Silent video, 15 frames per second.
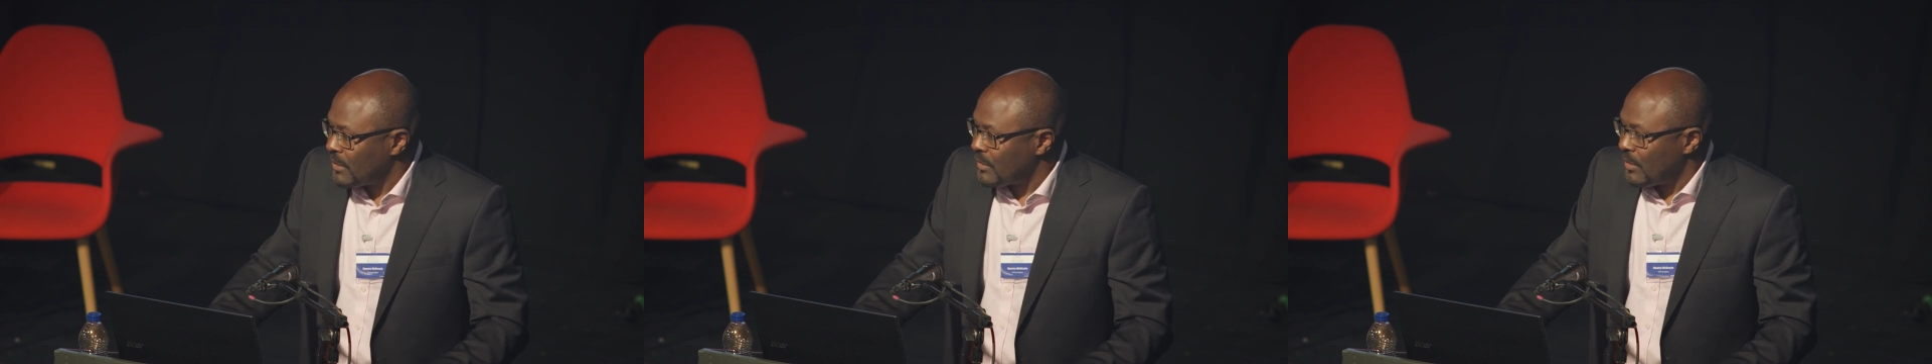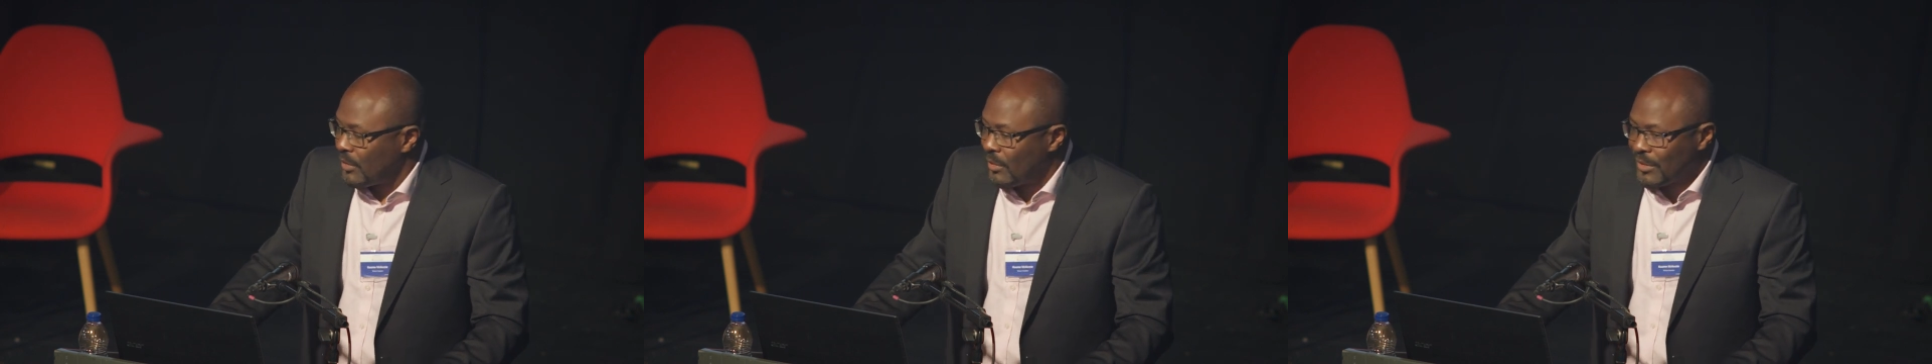
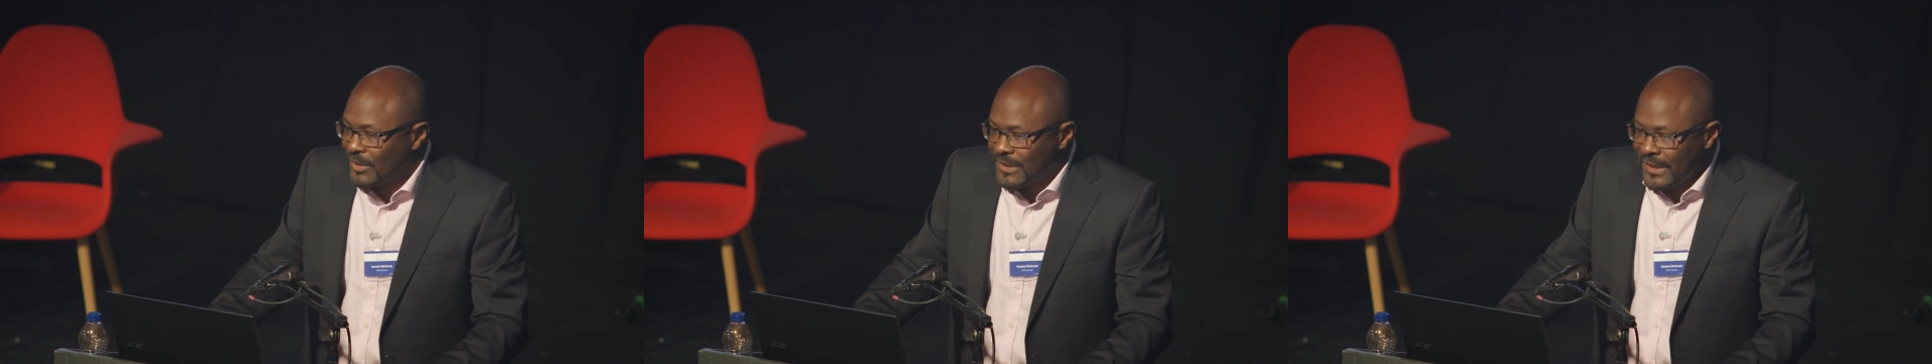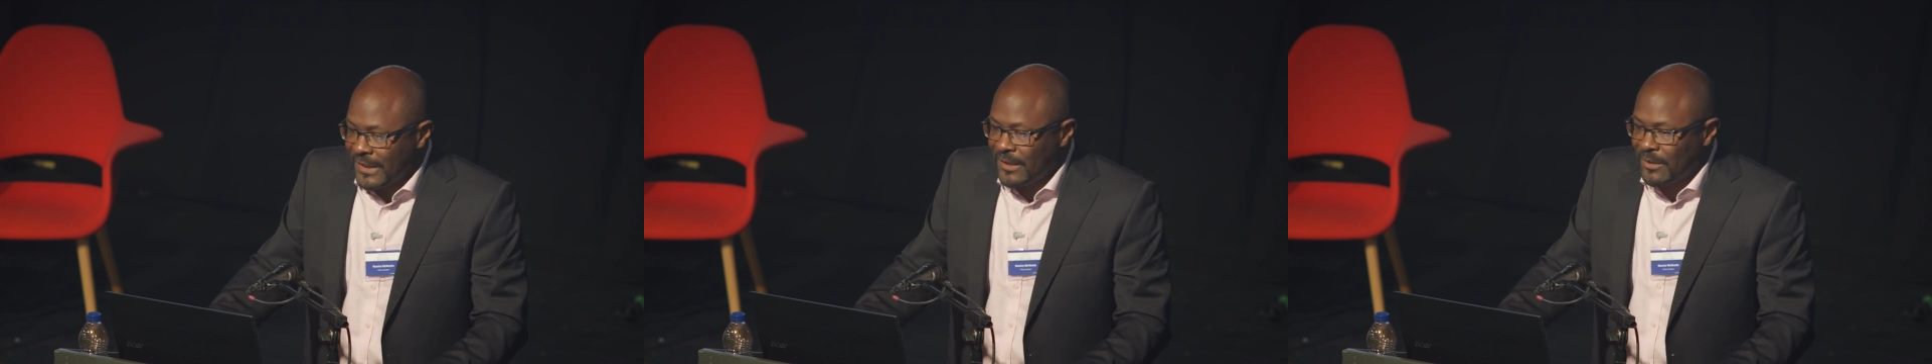do not
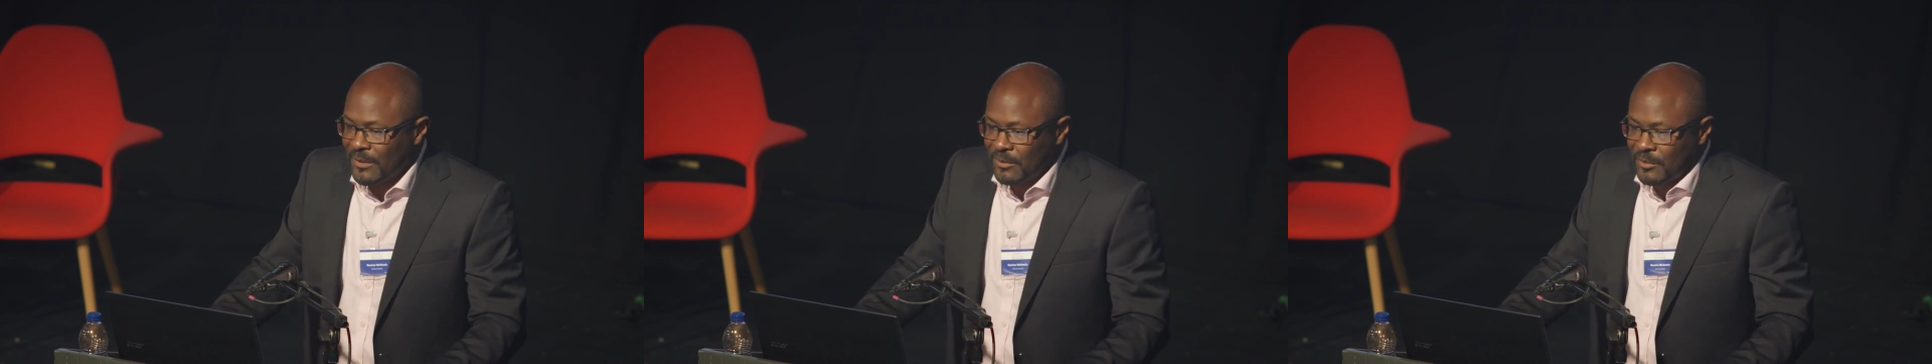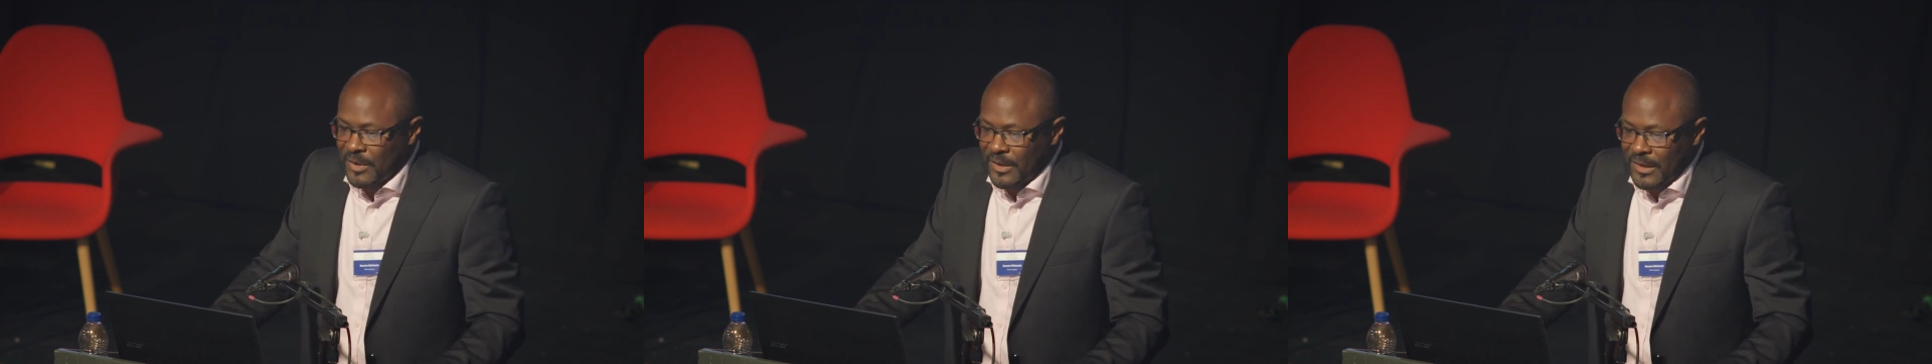
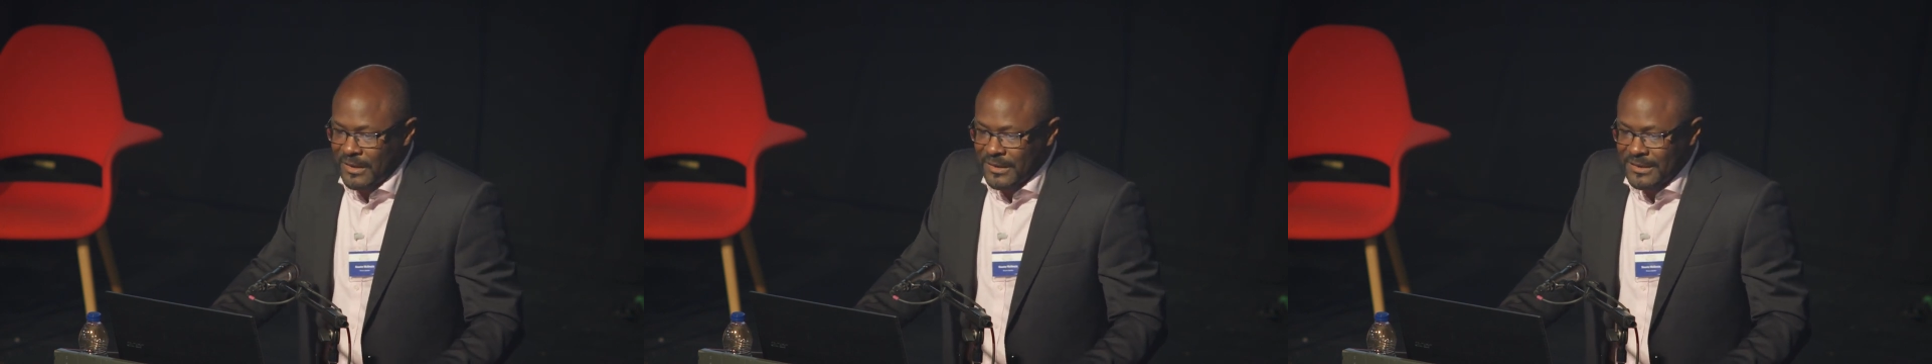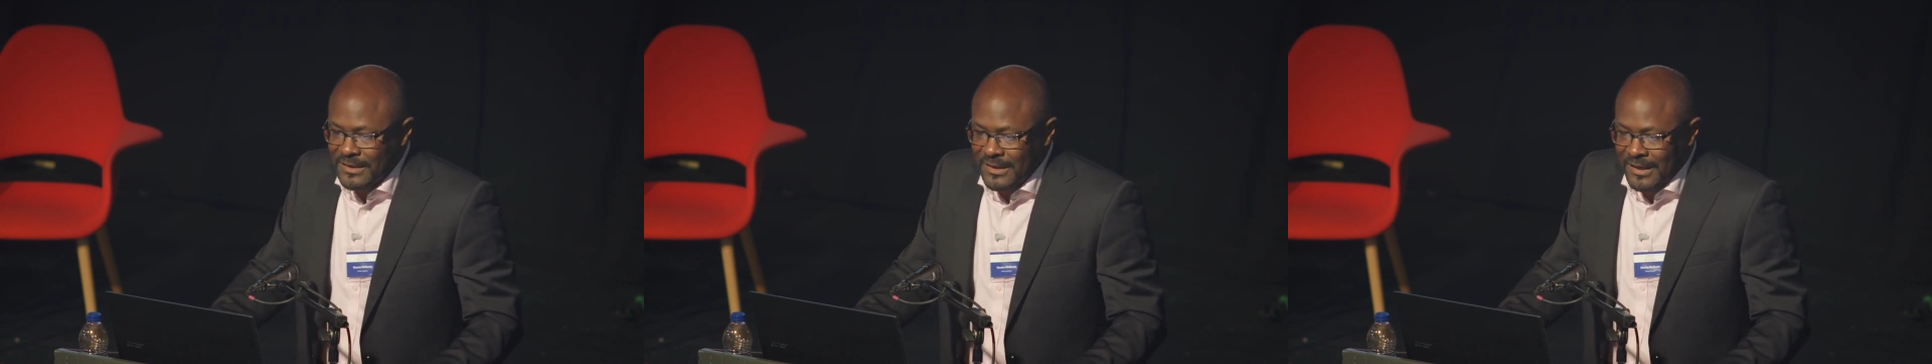deal with
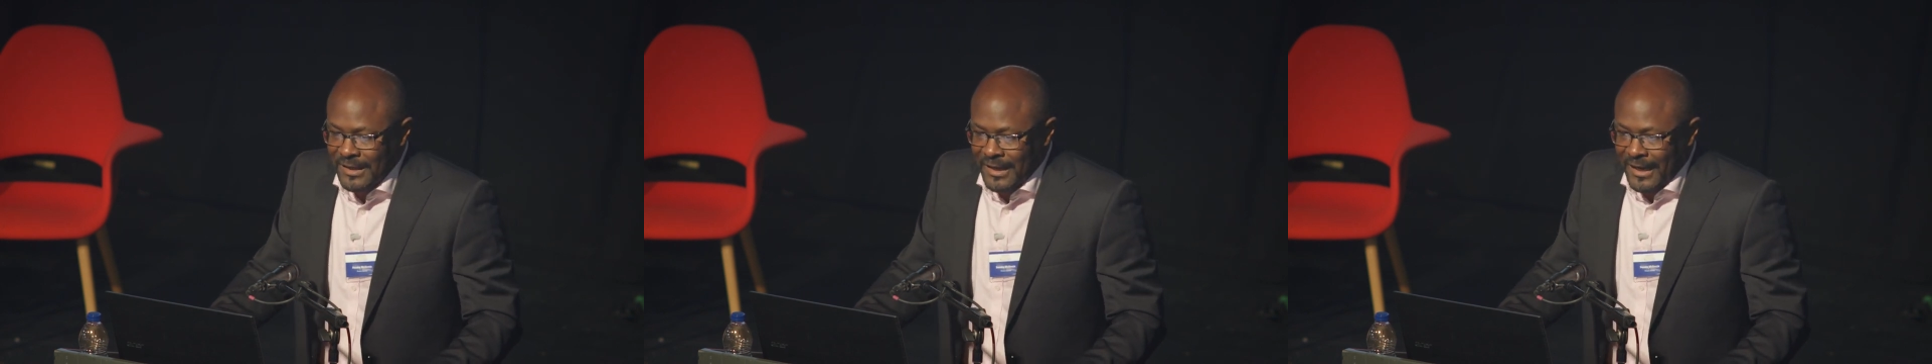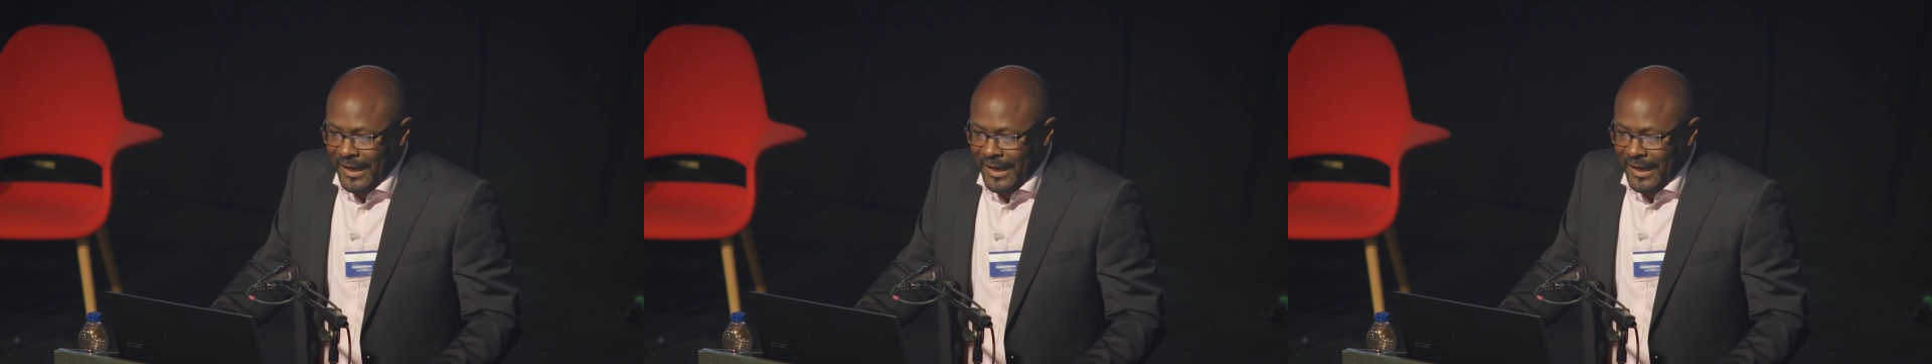us